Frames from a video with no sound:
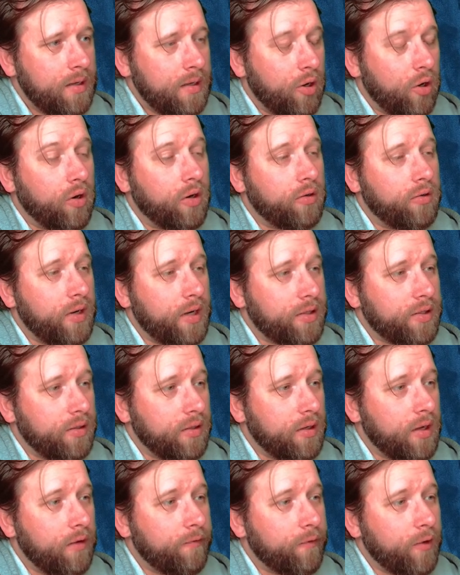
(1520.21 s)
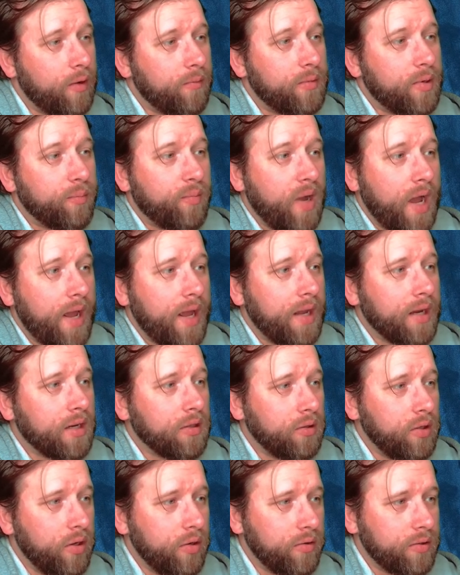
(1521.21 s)
Or, correction, affirmed by a
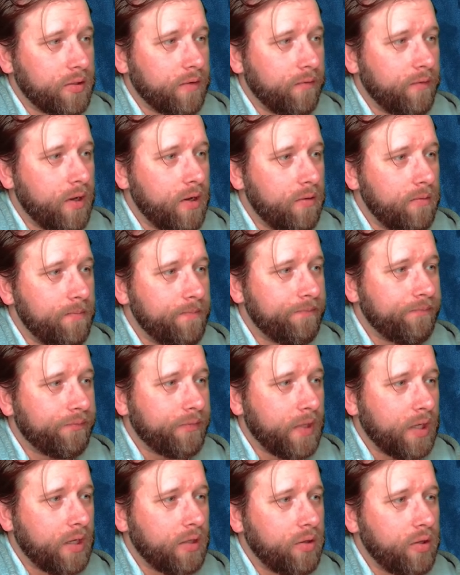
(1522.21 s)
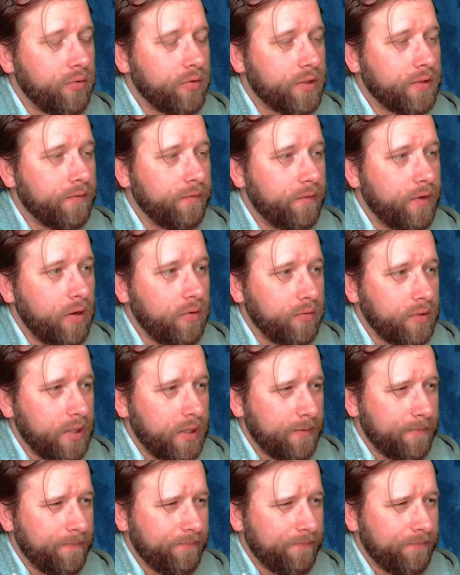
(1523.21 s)
closed vote. Close vote.